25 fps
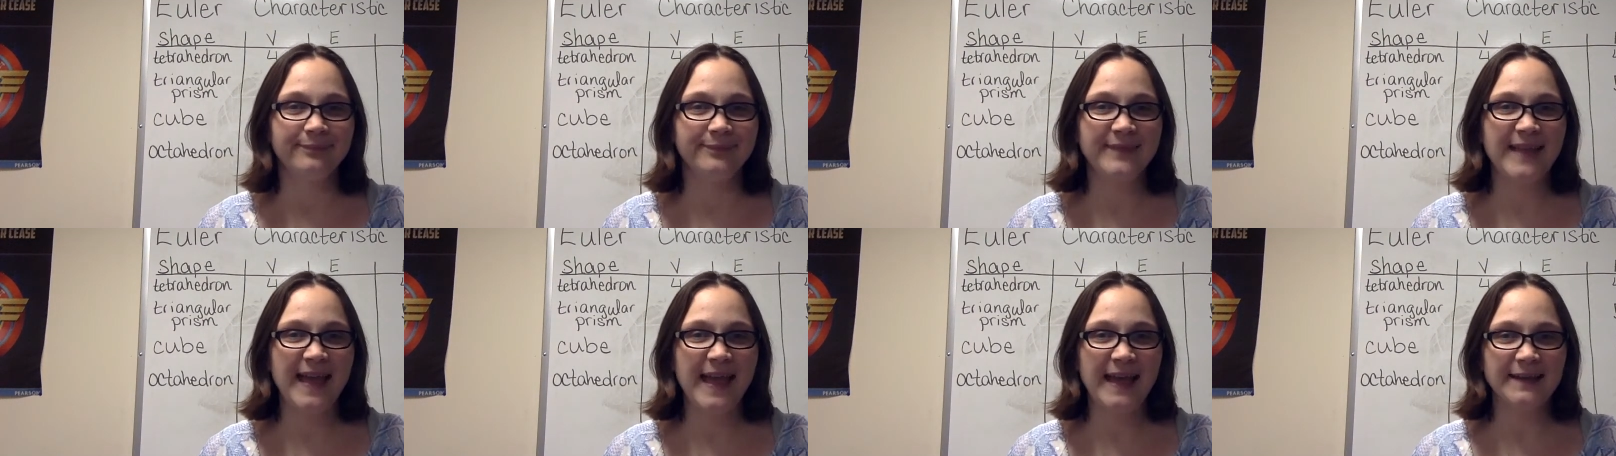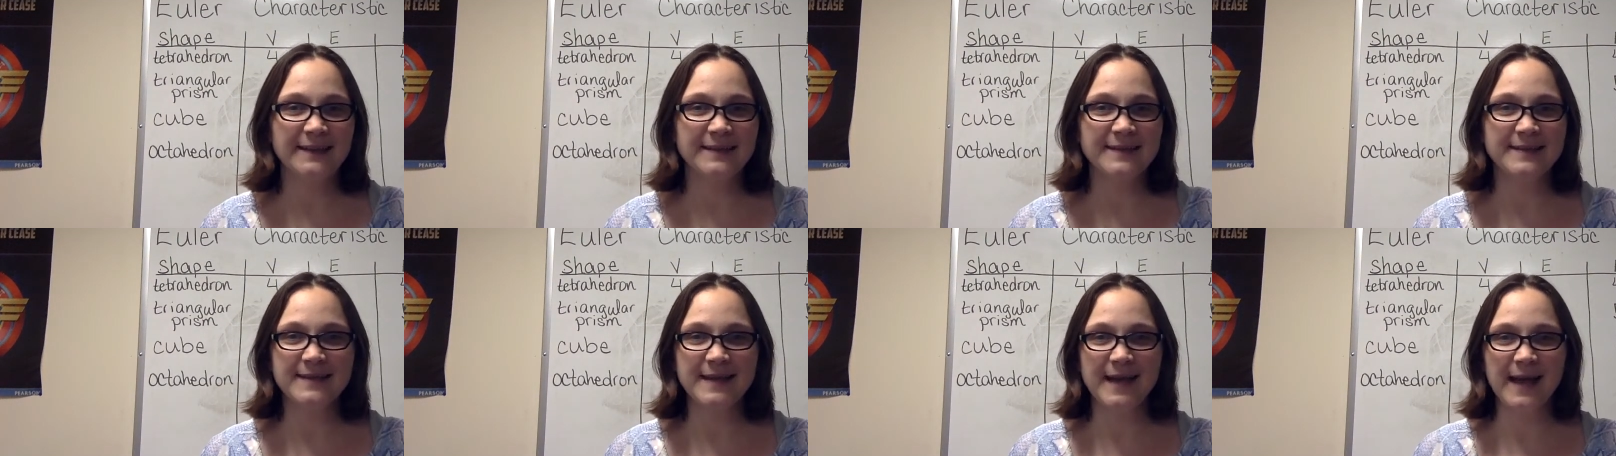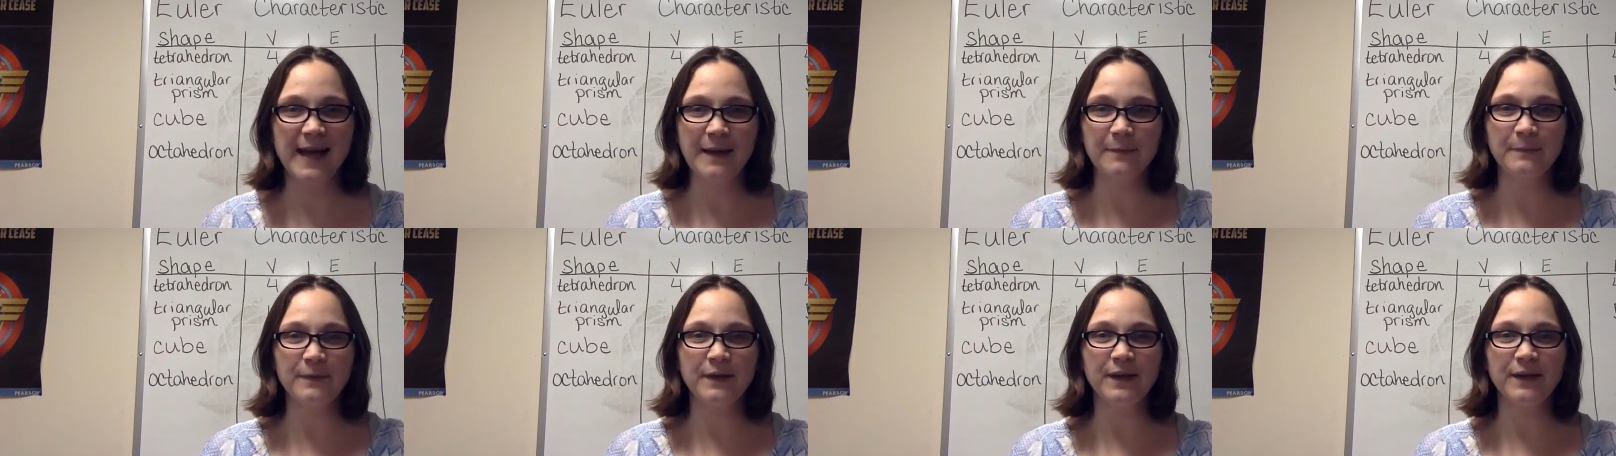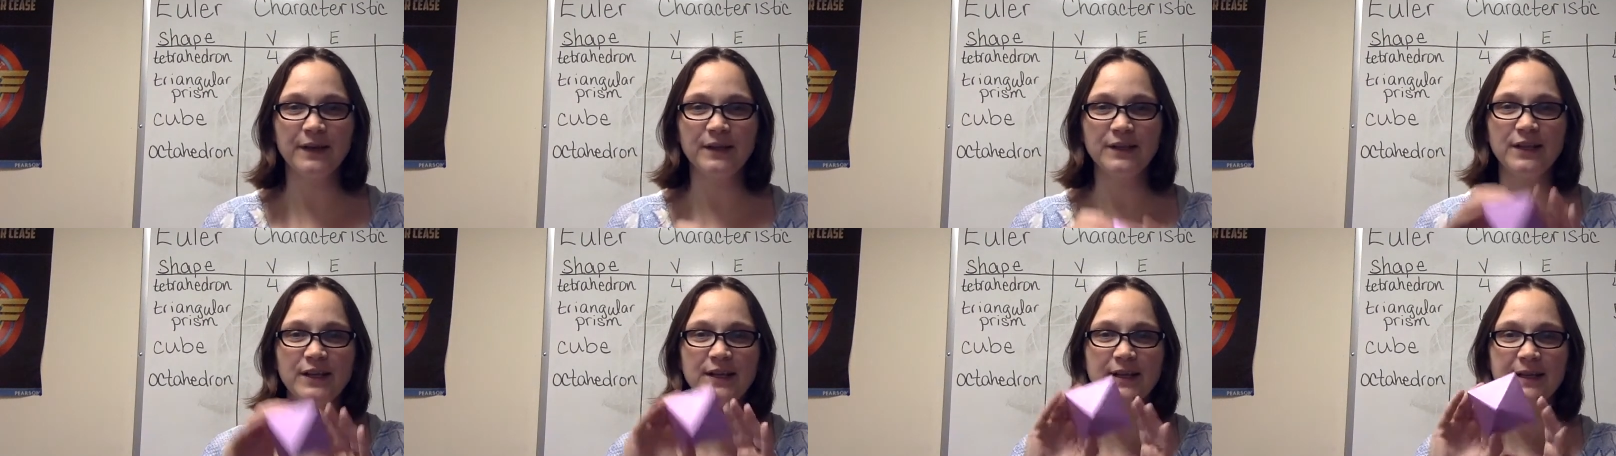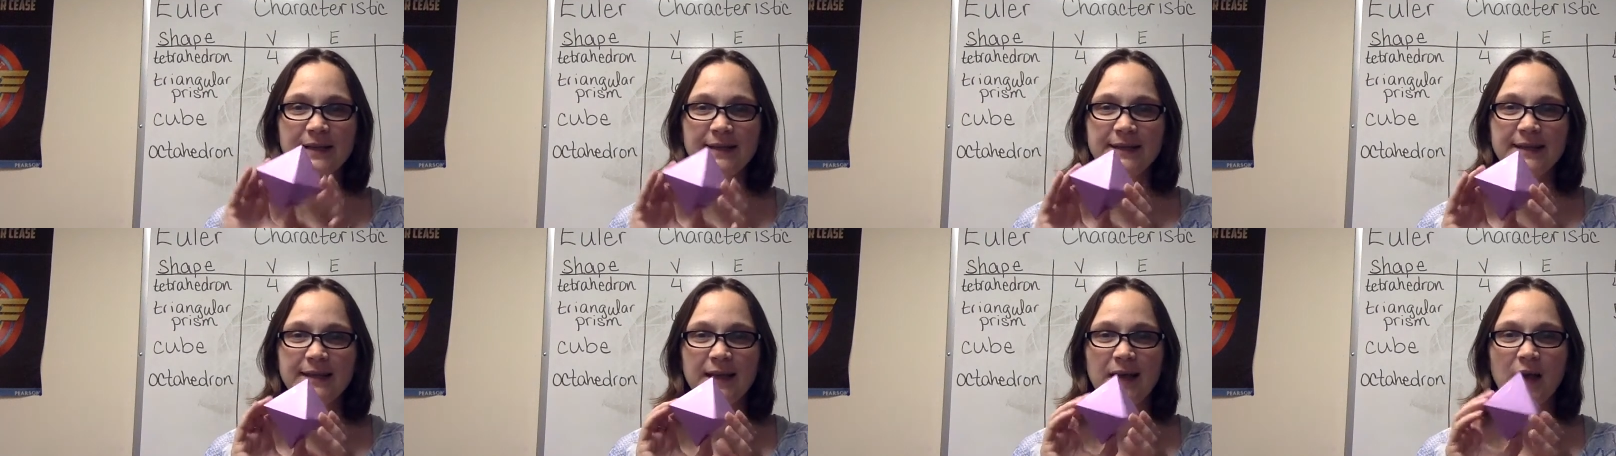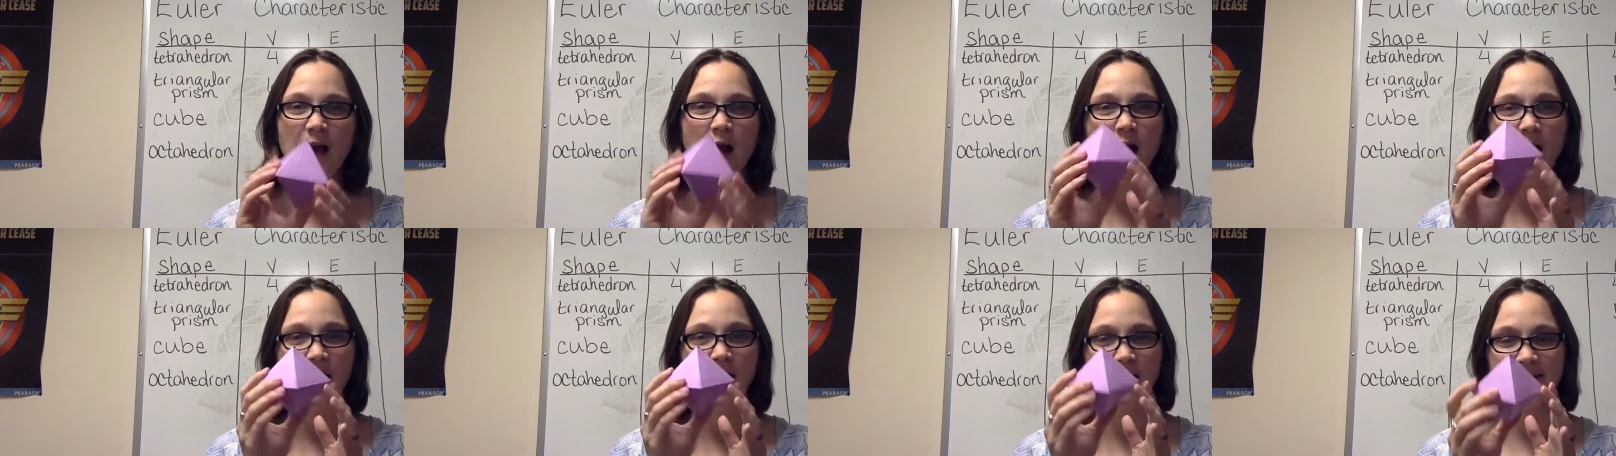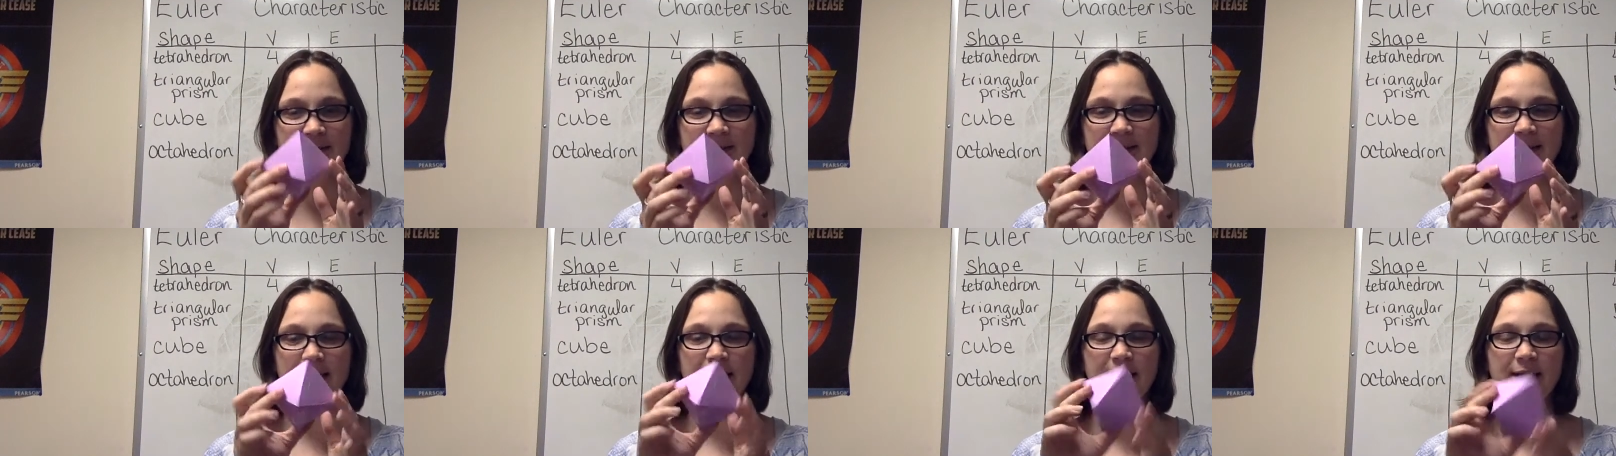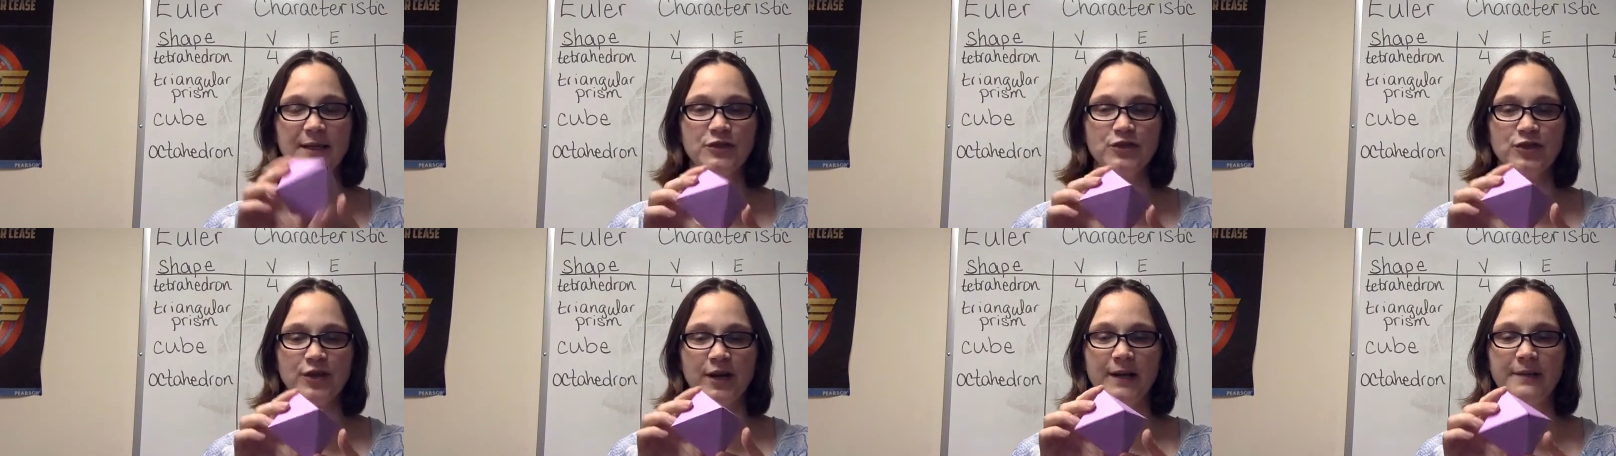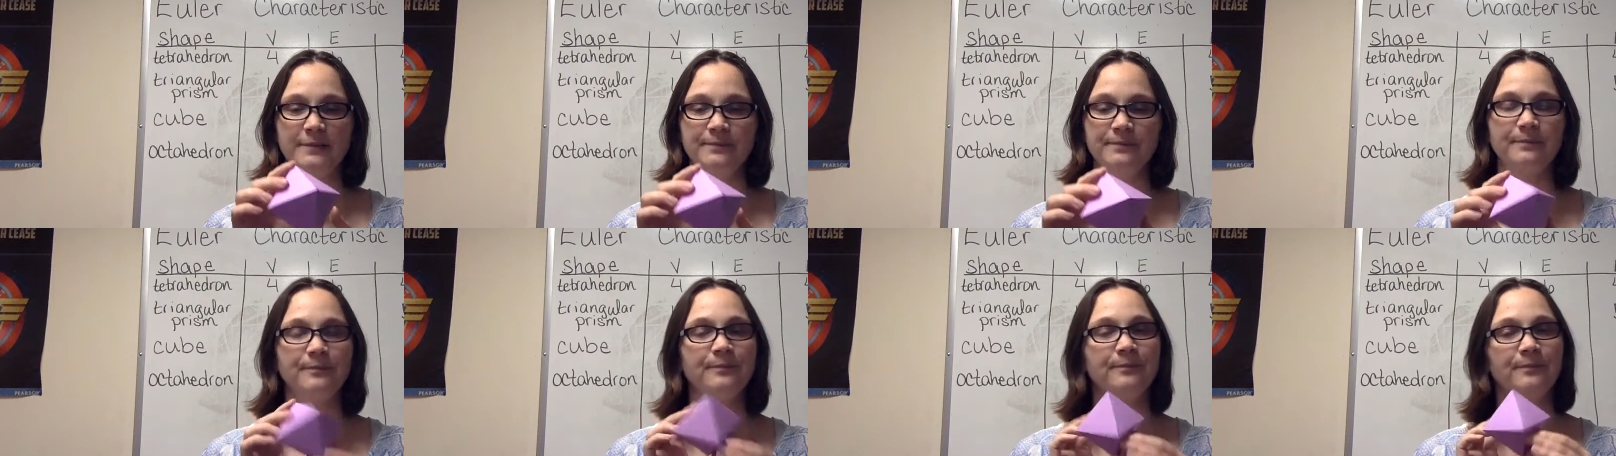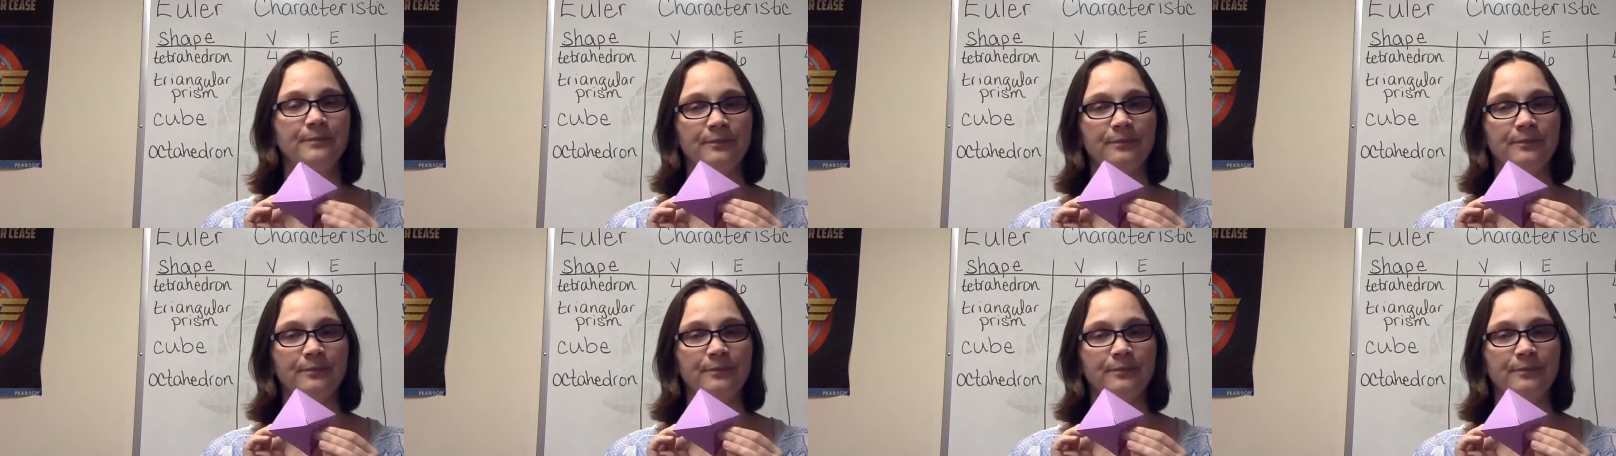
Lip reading: Next, I'm going to look at the octahedron.